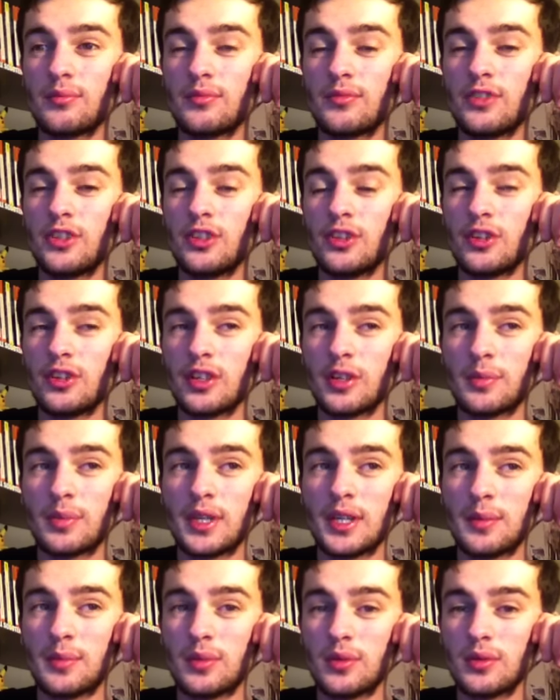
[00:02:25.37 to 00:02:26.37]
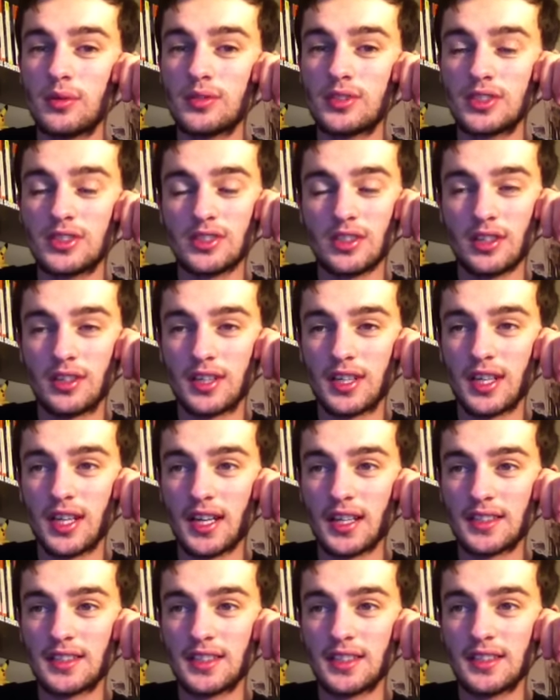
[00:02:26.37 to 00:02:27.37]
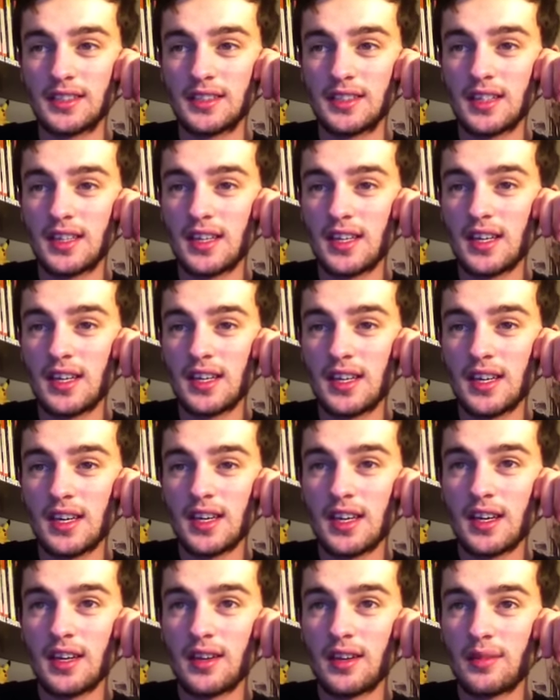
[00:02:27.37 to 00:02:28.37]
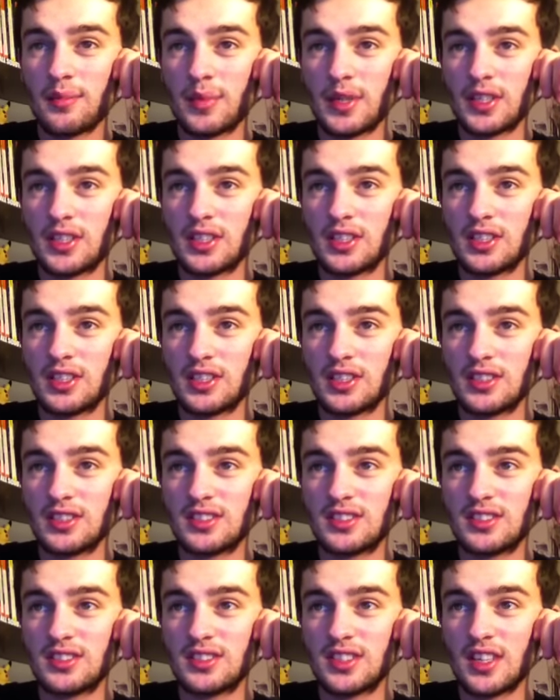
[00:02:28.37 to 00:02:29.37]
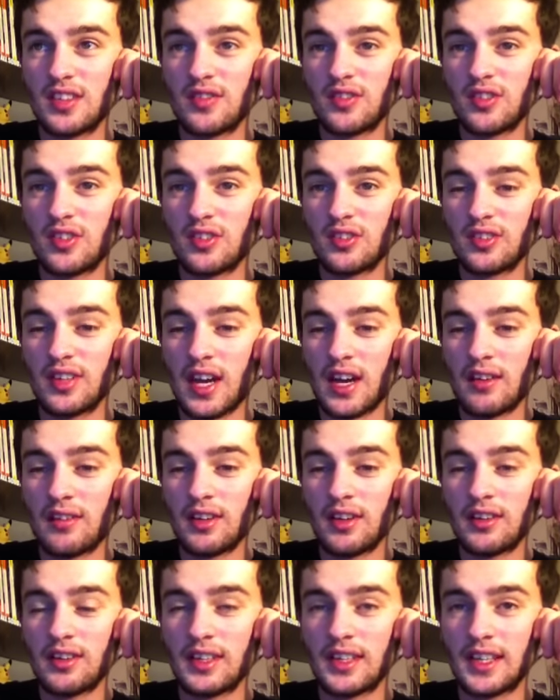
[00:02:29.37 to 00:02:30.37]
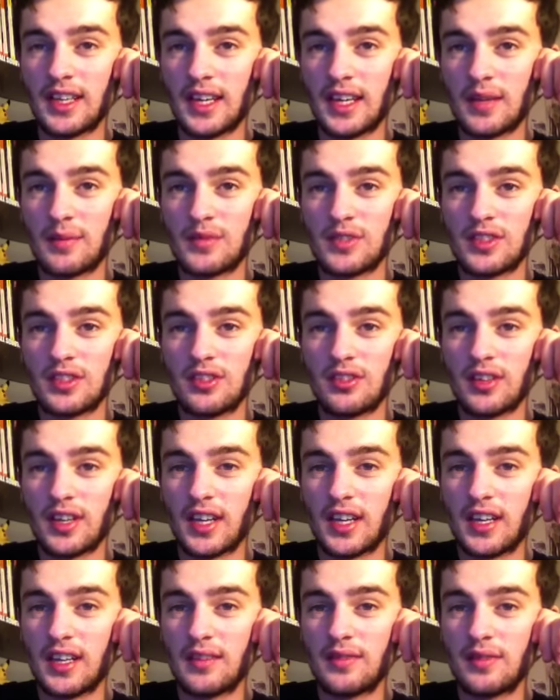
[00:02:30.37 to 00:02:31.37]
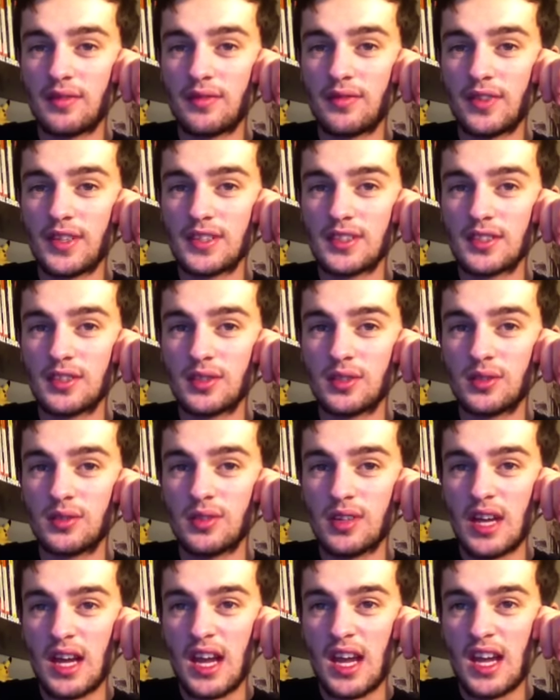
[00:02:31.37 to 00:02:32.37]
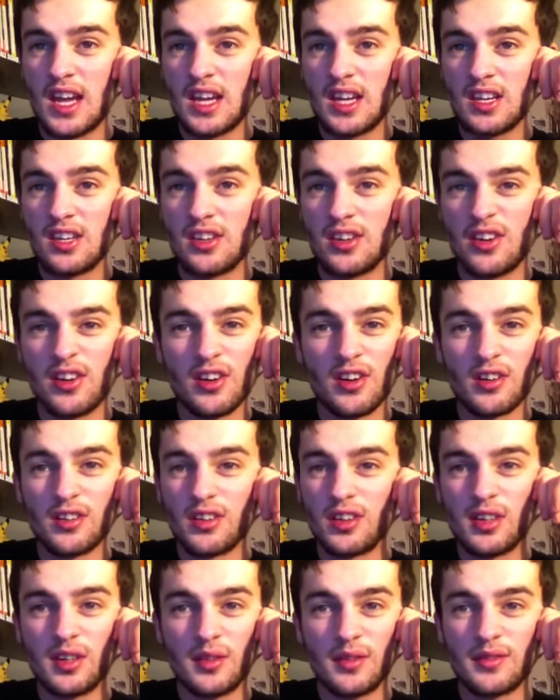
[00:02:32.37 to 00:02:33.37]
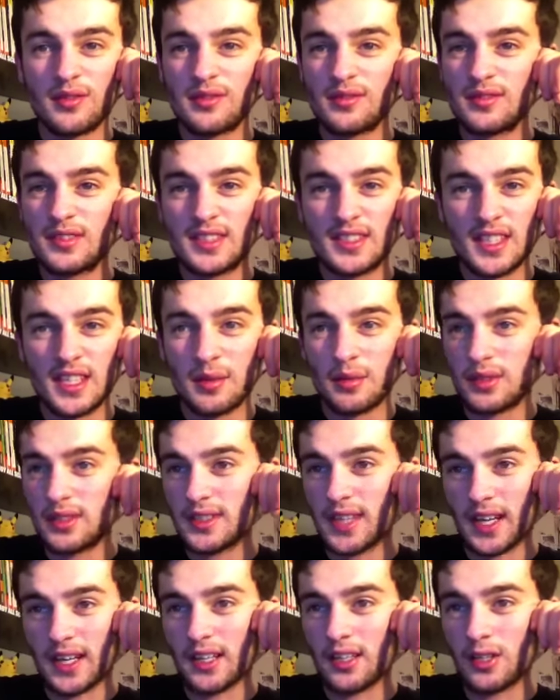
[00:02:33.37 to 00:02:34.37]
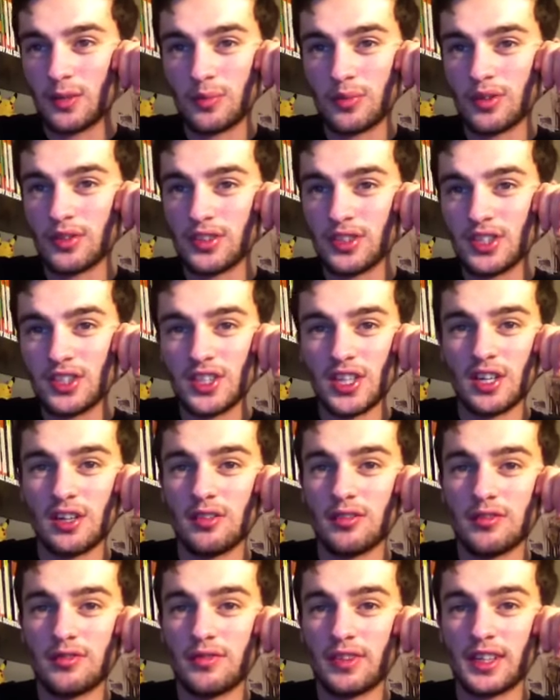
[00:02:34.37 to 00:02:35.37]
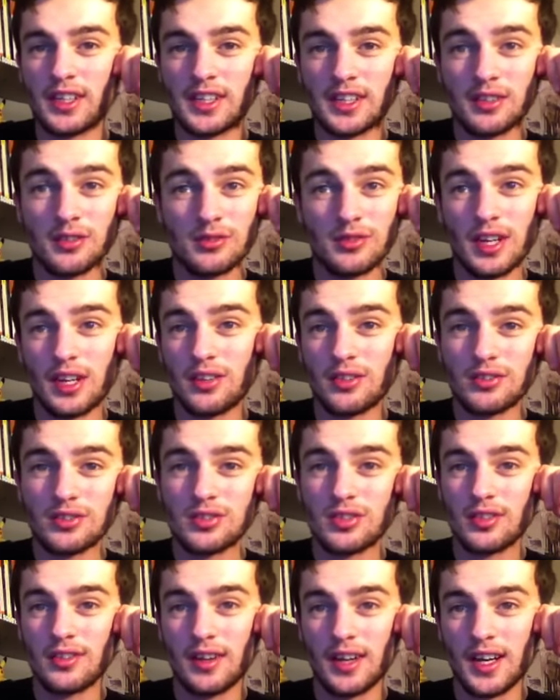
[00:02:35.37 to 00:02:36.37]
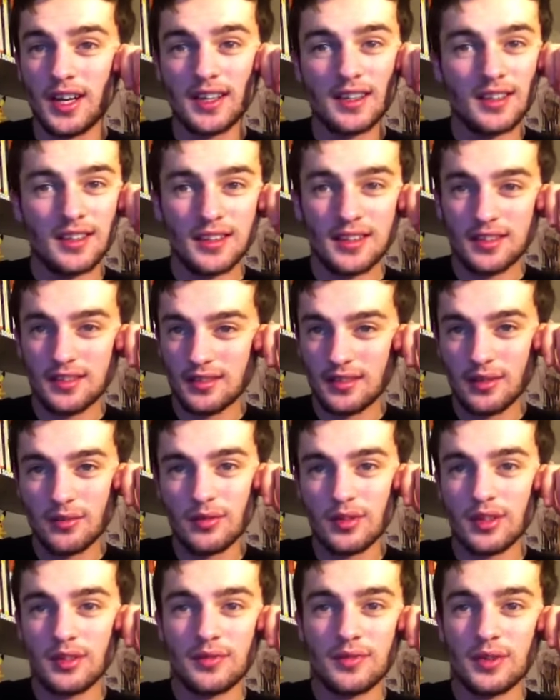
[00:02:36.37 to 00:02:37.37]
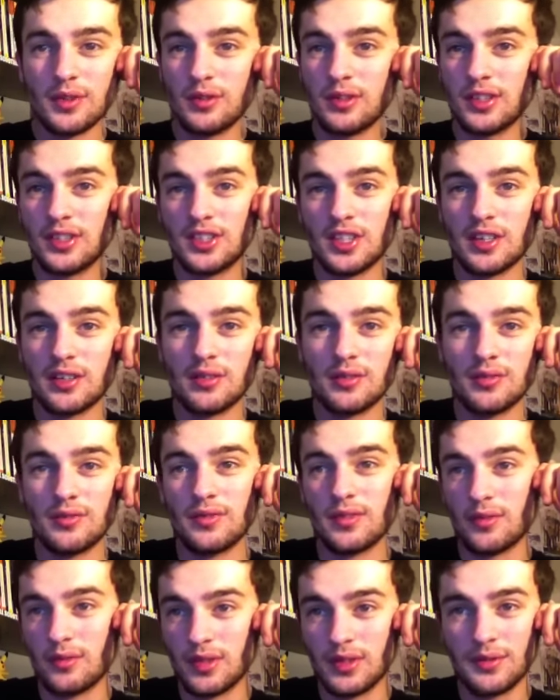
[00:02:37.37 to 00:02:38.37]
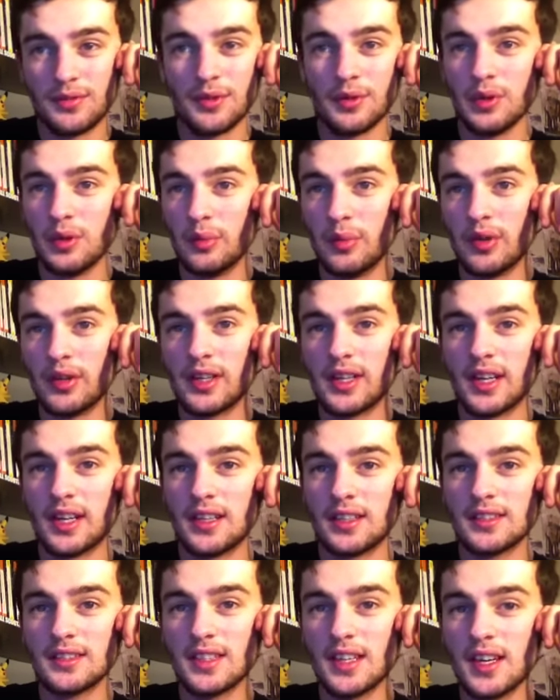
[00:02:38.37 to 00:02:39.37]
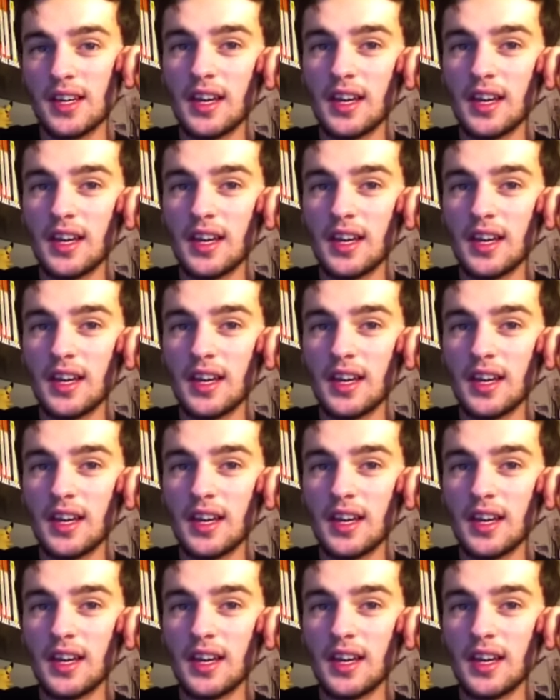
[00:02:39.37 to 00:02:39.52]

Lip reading: younger people to start collecting, because if you're downloading games and you're not getting anything physical, you're not going to see them stacking up on your shelf thinking, oh, that looks alright, I want to fill the shelf, I want to fill the bookcase.